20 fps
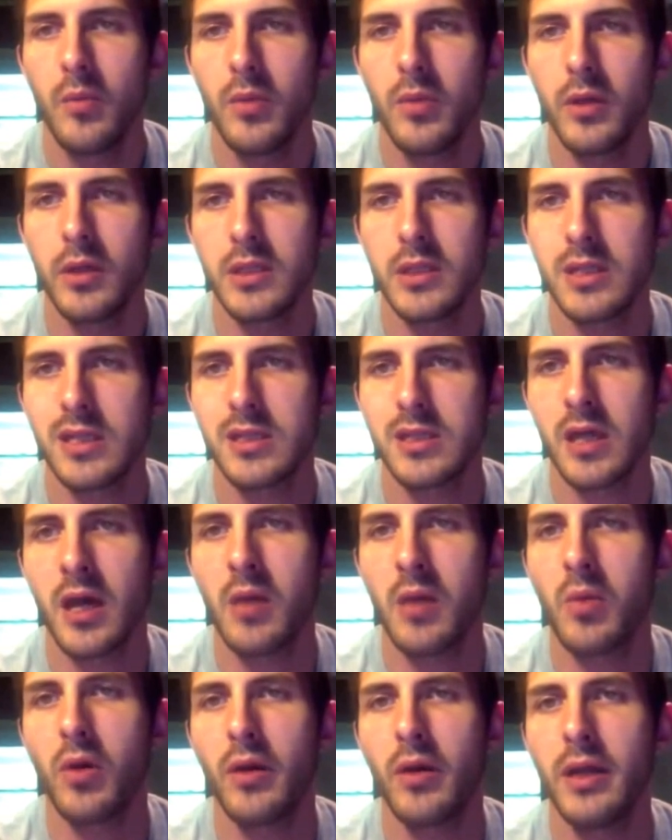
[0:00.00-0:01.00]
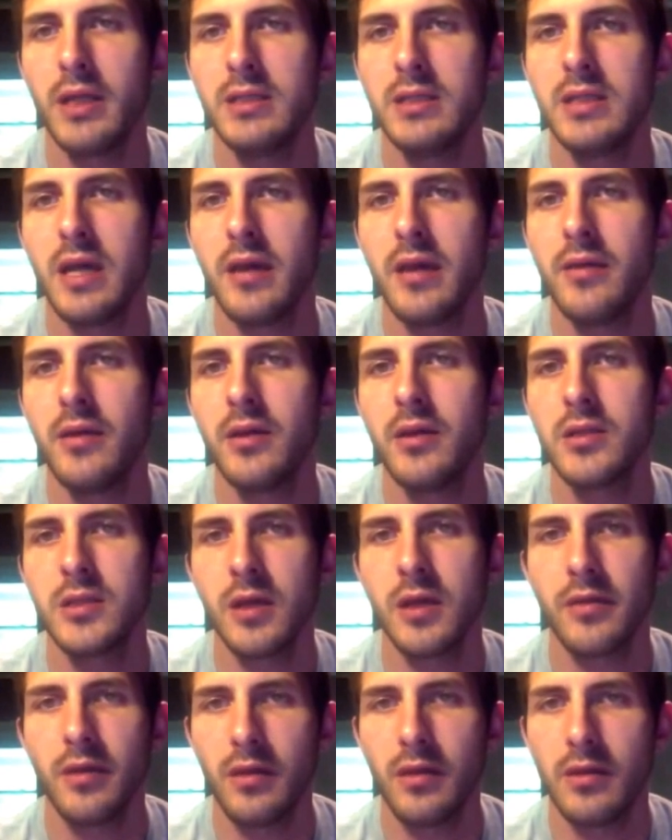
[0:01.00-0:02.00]
Billy says, "I am already dead. There is
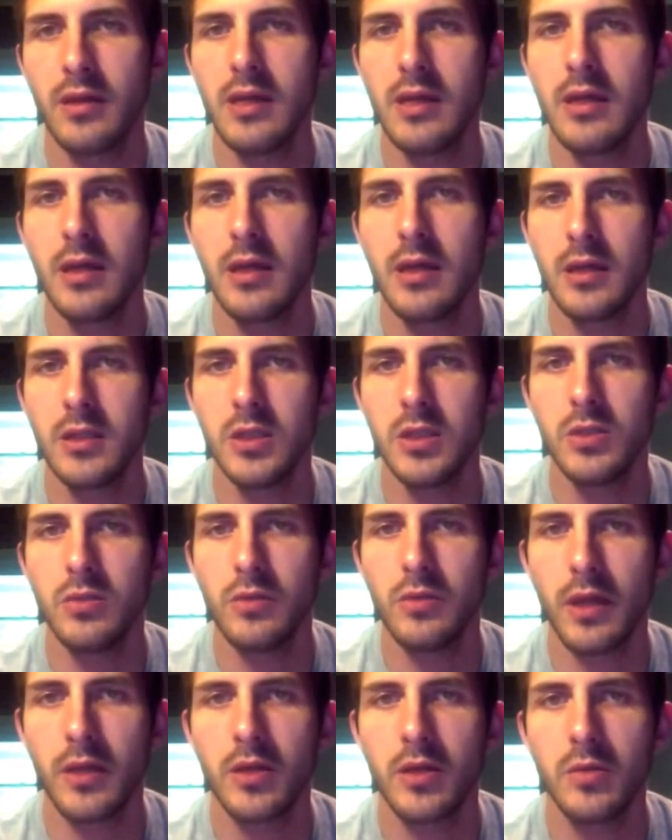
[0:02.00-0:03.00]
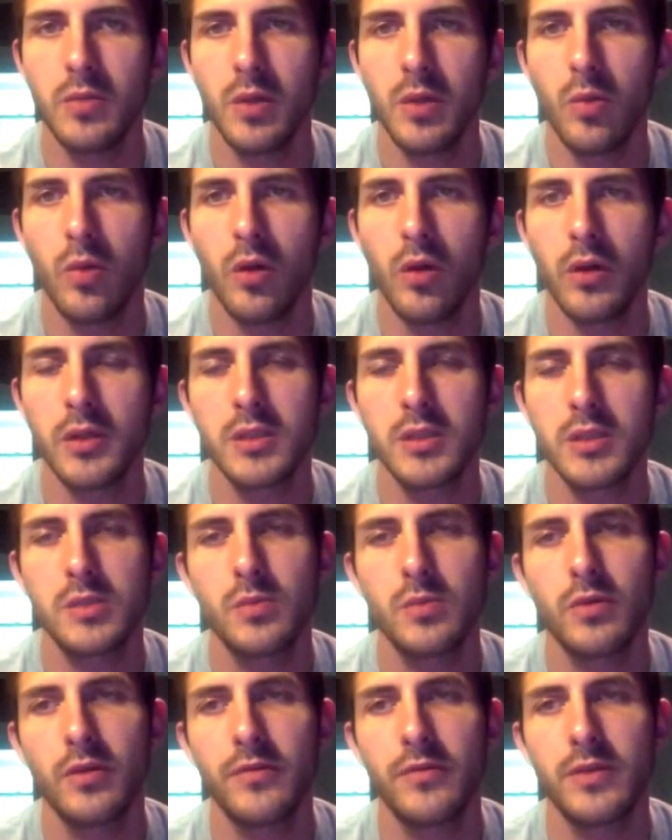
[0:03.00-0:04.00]
nothing thee can do that could be worse."
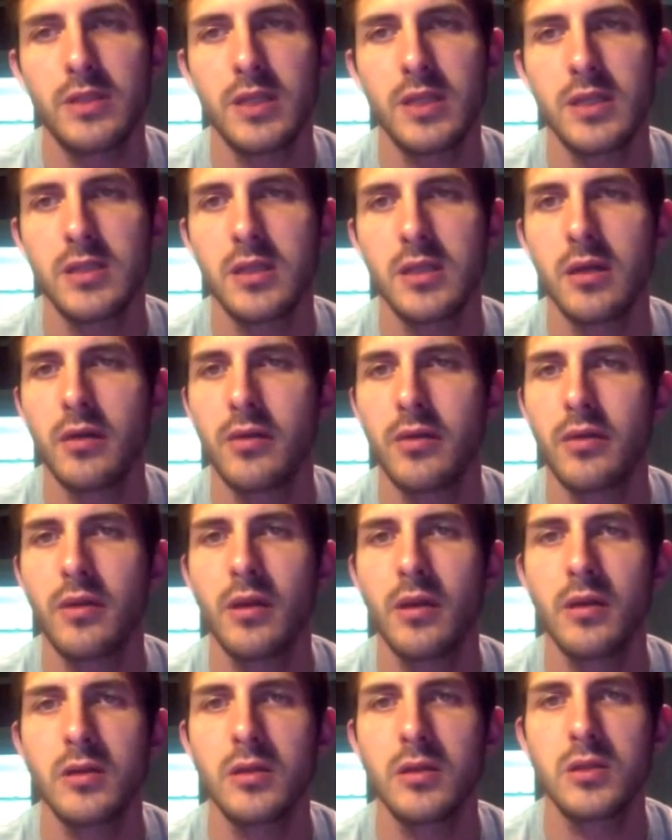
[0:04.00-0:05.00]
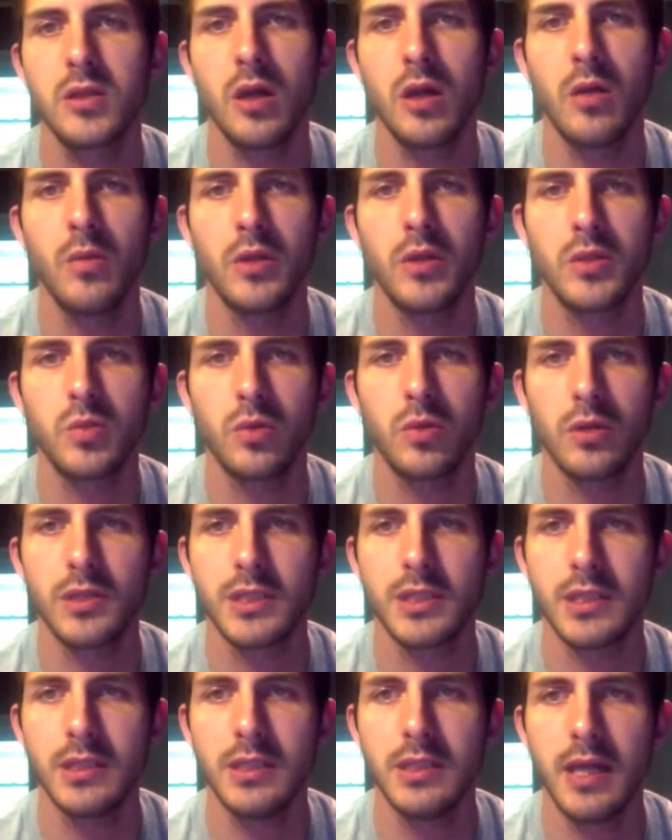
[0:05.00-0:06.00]
Winifred says, "There are things so much
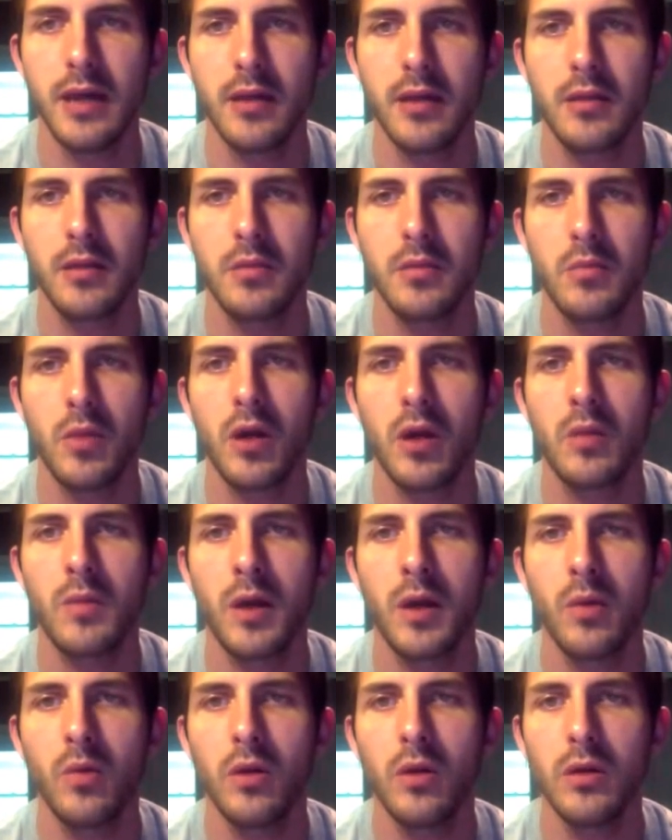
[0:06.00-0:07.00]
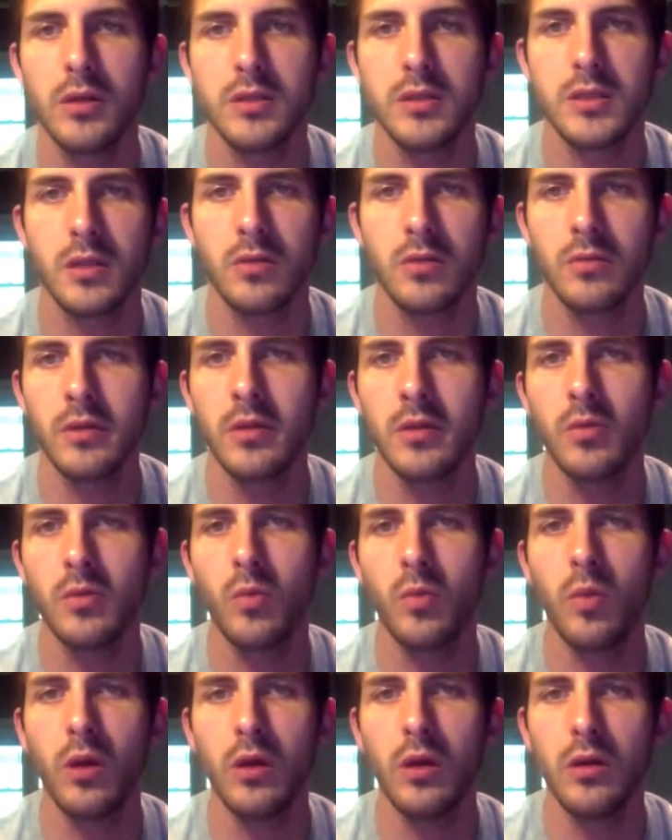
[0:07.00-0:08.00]
worse than death. Mark my words, only the
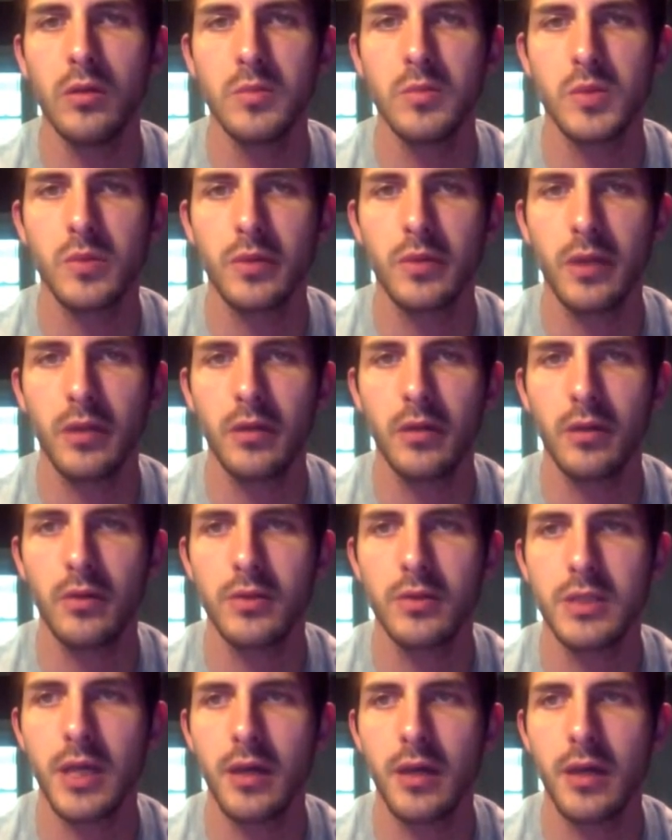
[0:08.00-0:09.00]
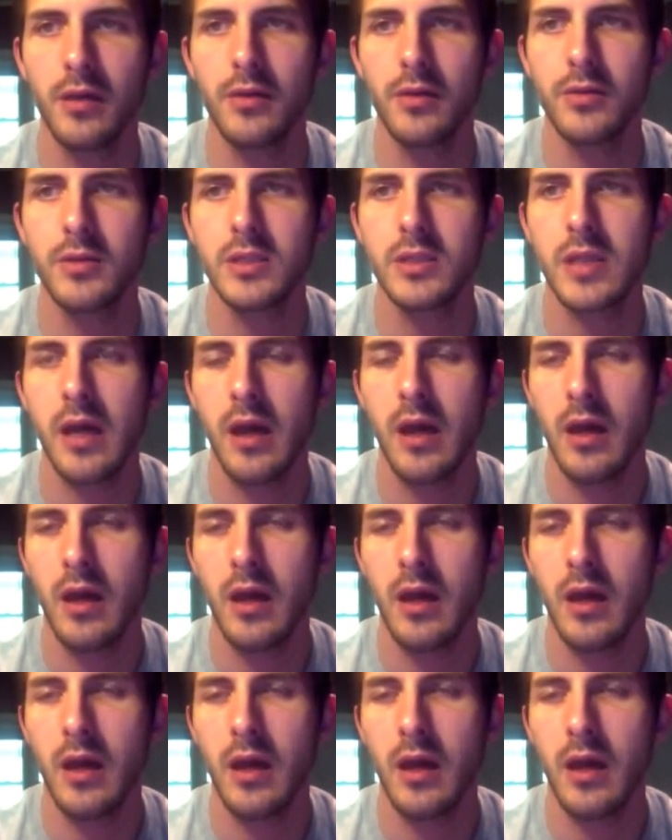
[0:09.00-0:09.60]
worms will hear your tales."